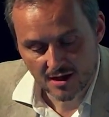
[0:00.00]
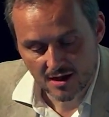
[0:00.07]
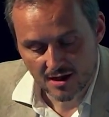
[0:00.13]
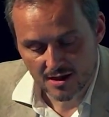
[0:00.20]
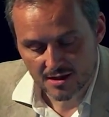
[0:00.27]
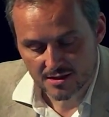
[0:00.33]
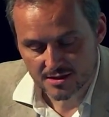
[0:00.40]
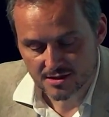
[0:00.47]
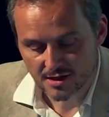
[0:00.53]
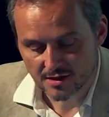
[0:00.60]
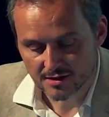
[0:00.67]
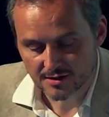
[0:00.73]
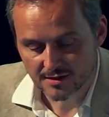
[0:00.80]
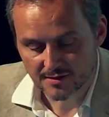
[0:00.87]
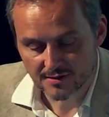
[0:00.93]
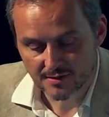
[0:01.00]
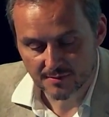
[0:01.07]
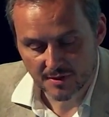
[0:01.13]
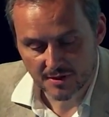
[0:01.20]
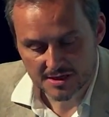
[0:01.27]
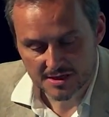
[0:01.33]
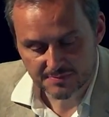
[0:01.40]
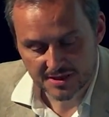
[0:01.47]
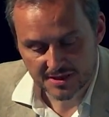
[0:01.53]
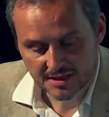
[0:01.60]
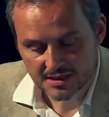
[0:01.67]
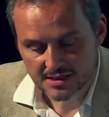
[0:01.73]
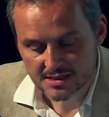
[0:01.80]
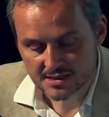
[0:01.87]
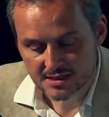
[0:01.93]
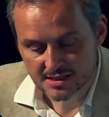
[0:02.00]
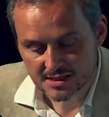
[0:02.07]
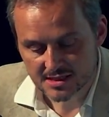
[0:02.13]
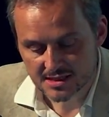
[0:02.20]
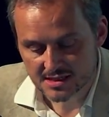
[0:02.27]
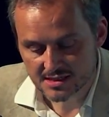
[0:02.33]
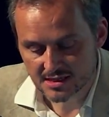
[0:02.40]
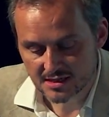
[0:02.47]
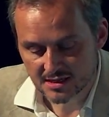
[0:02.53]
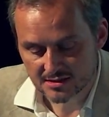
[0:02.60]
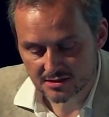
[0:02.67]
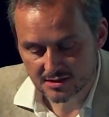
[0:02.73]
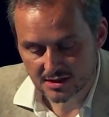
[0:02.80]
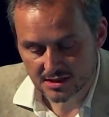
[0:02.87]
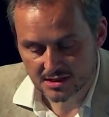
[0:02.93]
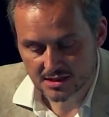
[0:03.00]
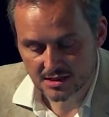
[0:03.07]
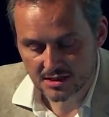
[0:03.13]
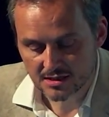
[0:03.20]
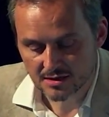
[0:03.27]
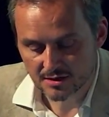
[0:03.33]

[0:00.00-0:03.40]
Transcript: And as panelist, Cecilia Donati,